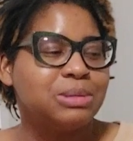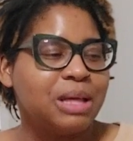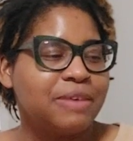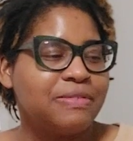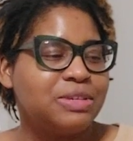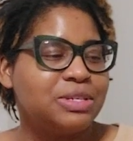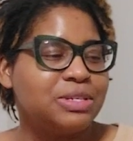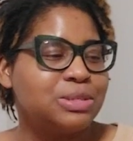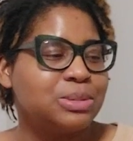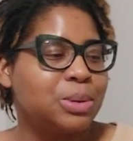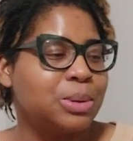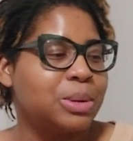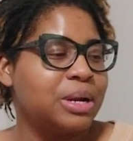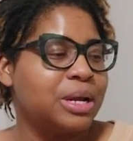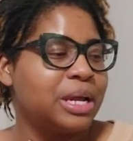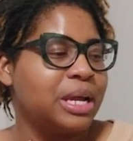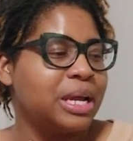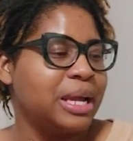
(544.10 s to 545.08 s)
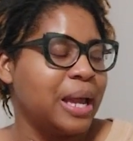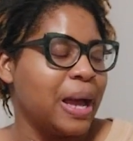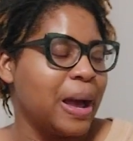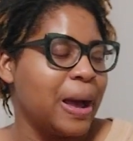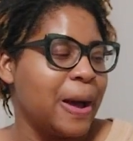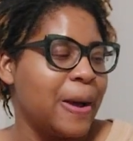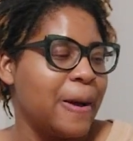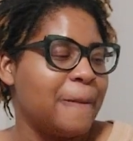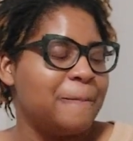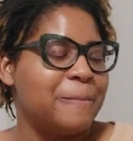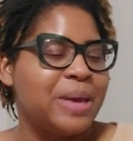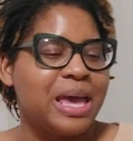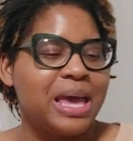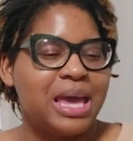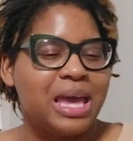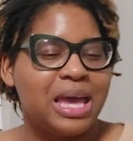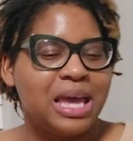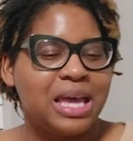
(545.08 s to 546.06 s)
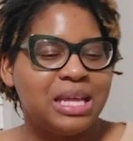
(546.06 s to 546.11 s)
love the story,
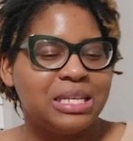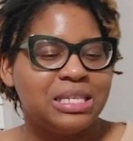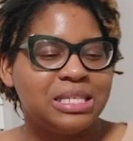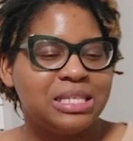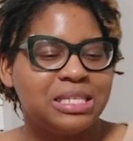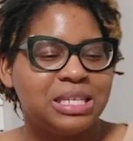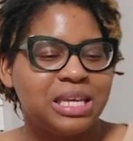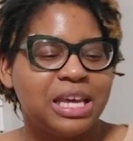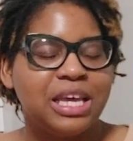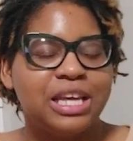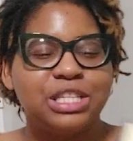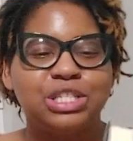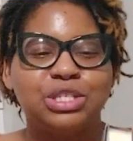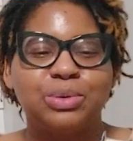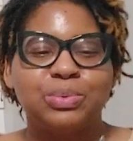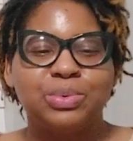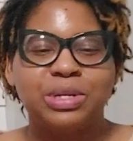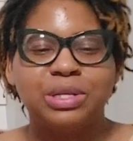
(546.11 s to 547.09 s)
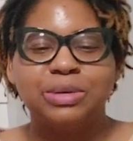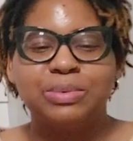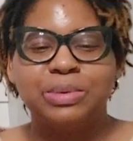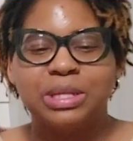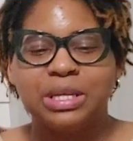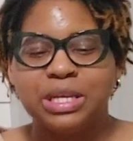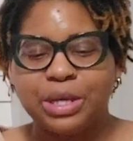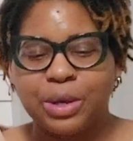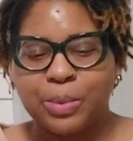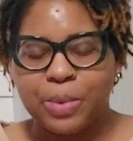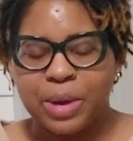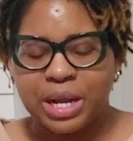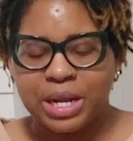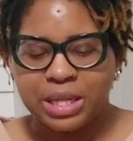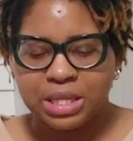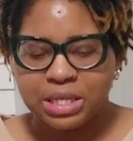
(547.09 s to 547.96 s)
and it's a really, really good one.